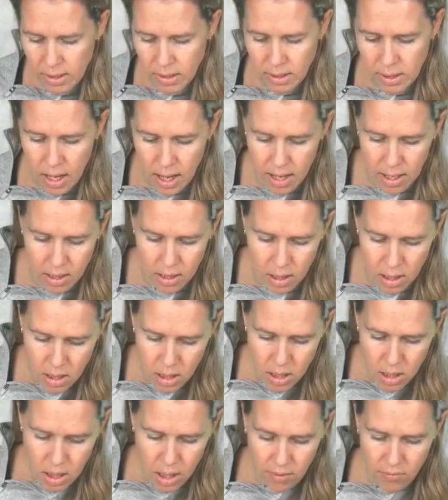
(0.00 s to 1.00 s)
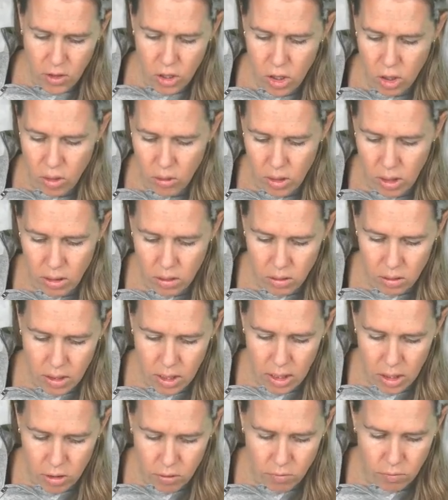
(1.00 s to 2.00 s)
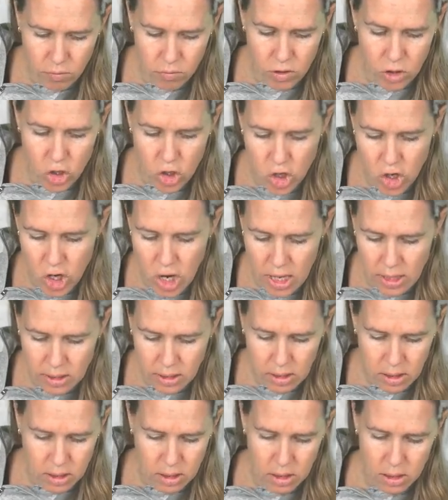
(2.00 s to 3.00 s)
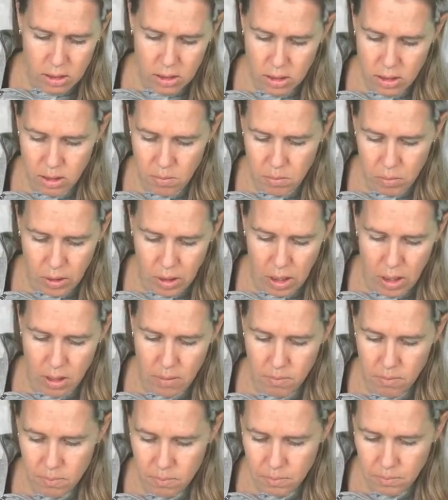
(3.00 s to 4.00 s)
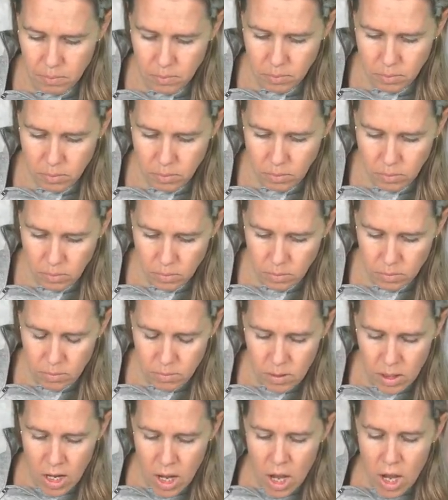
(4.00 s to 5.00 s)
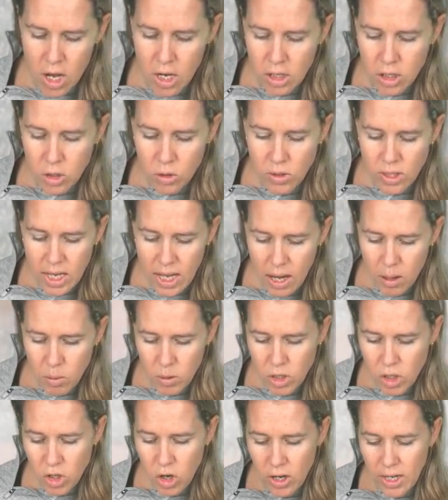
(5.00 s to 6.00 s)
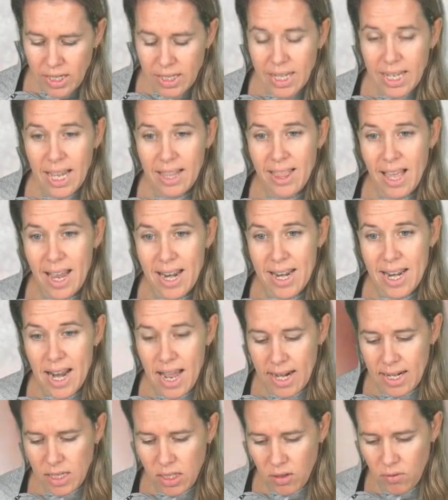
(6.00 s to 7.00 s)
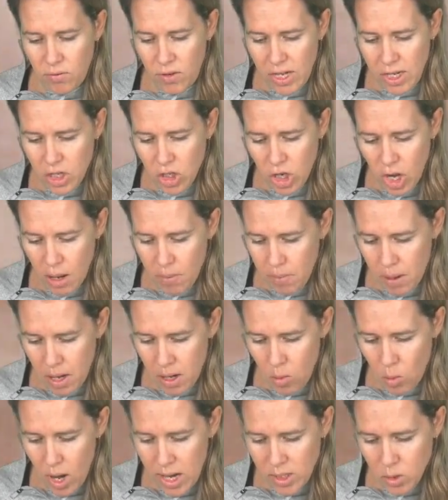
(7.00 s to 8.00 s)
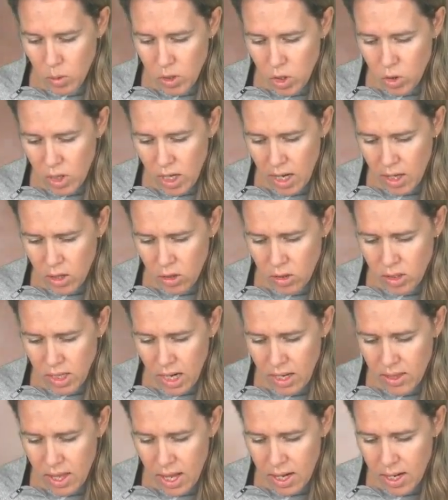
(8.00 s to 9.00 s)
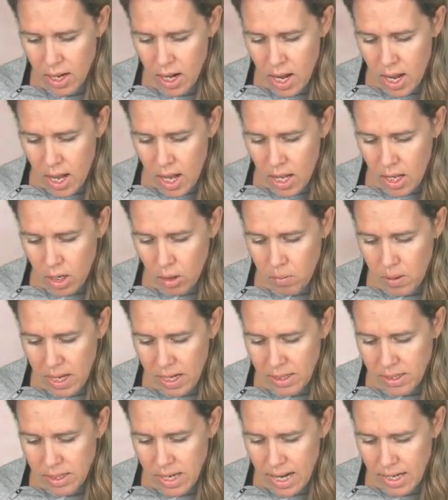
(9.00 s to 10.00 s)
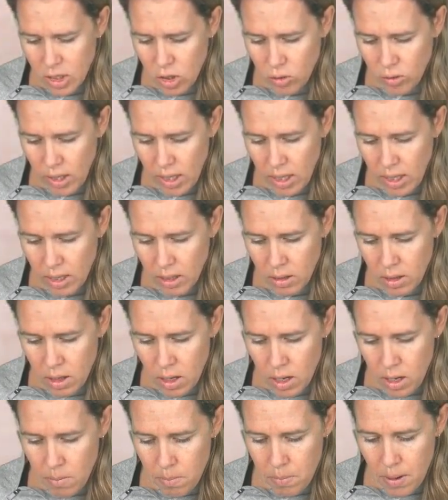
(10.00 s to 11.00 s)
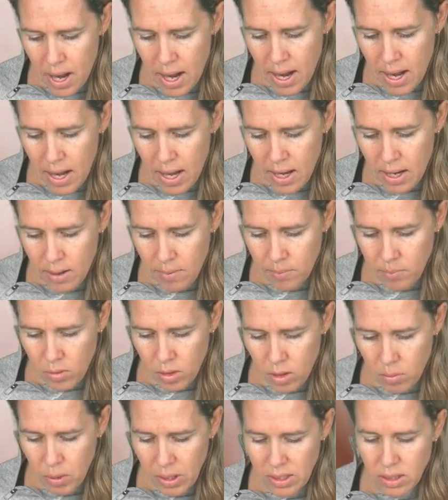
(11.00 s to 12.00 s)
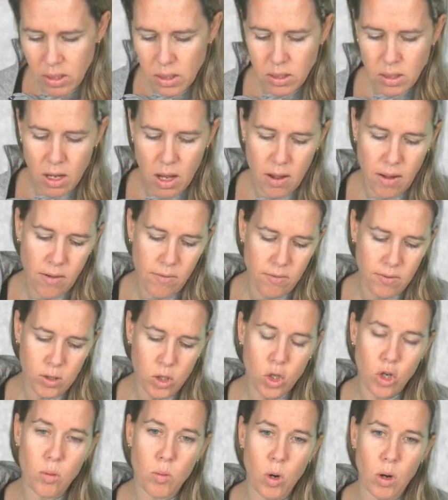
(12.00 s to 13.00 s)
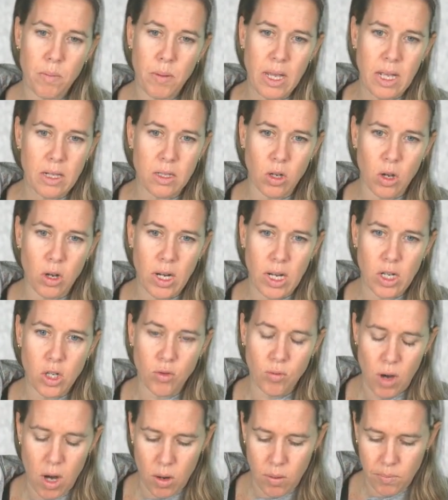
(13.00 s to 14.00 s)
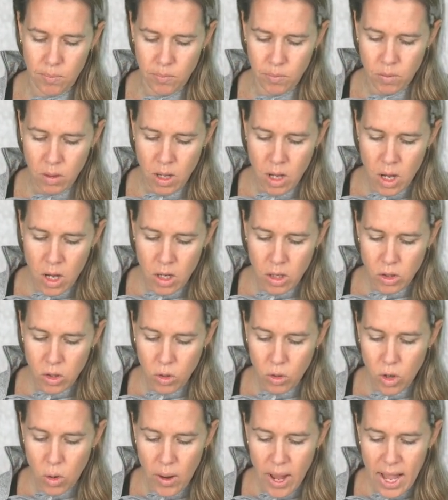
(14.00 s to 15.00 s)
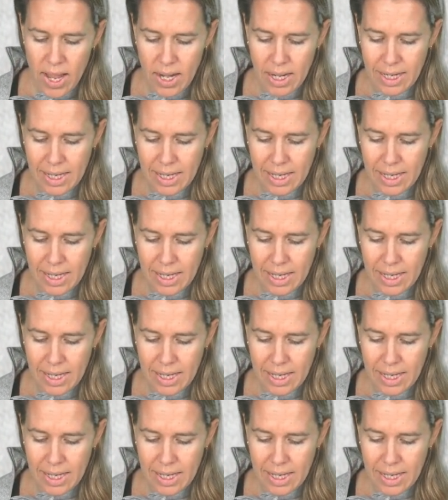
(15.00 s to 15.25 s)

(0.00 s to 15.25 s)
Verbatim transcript: side of the unit that you've just completed. So see how we're starting to get that nice V shape. And as we do the other side then, it'll be exaggerated by the presence of two more beads on each row. So go ahead and